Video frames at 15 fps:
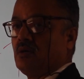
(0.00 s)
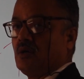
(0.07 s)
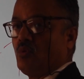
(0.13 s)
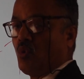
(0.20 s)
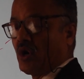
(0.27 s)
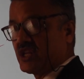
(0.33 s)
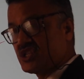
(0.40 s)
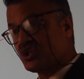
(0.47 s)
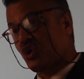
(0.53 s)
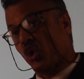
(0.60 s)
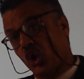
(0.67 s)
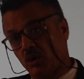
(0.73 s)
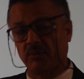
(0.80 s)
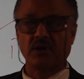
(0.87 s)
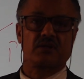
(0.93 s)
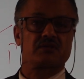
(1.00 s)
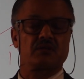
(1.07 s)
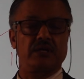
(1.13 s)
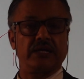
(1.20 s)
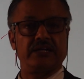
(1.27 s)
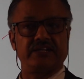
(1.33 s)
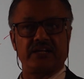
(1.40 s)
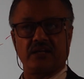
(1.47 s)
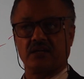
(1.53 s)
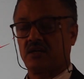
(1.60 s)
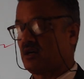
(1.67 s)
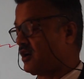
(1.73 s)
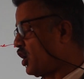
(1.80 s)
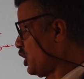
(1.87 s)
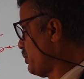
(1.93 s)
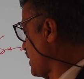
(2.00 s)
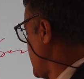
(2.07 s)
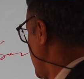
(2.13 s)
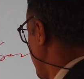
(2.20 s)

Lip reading: What is global editing? Global,